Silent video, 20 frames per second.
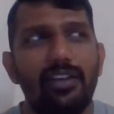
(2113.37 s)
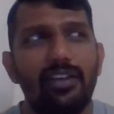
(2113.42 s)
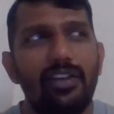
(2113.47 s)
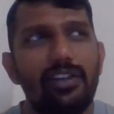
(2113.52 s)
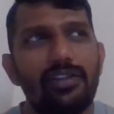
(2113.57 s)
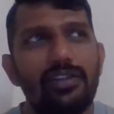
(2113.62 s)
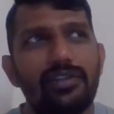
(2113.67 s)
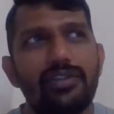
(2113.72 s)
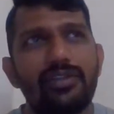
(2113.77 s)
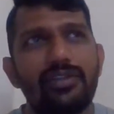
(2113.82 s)

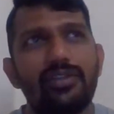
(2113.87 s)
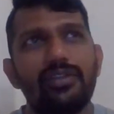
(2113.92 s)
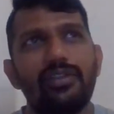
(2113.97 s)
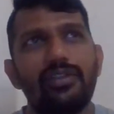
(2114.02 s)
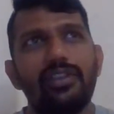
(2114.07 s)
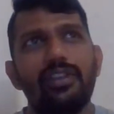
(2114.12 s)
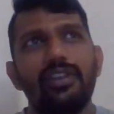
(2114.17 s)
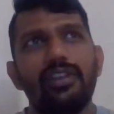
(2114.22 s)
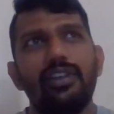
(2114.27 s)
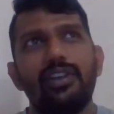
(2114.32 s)

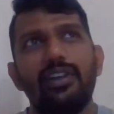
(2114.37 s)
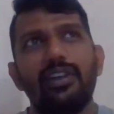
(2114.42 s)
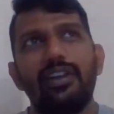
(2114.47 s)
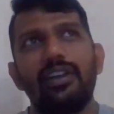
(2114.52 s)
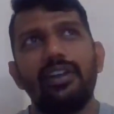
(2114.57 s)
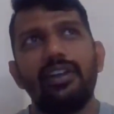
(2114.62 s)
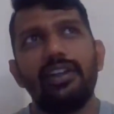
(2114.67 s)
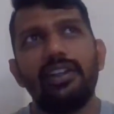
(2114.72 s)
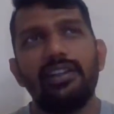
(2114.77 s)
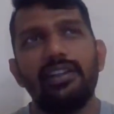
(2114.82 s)
Also,
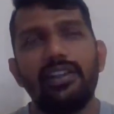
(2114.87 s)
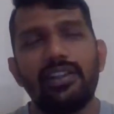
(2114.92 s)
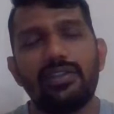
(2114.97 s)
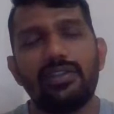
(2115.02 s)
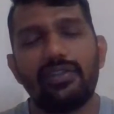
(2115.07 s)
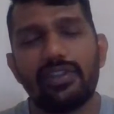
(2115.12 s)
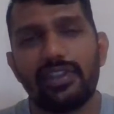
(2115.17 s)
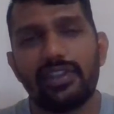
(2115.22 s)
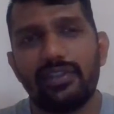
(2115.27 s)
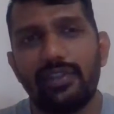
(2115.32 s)

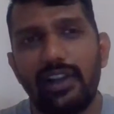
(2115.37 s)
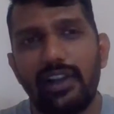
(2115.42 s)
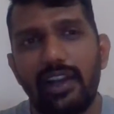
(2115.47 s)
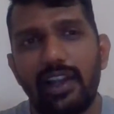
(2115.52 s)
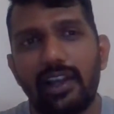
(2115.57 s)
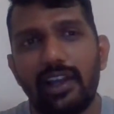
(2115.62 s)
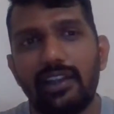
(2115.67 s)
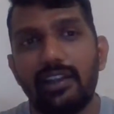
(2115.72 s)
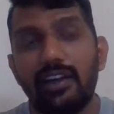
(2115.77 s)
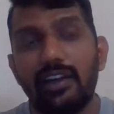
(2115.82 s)
this was the one
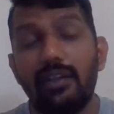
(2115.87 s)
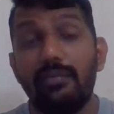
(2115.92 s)
line: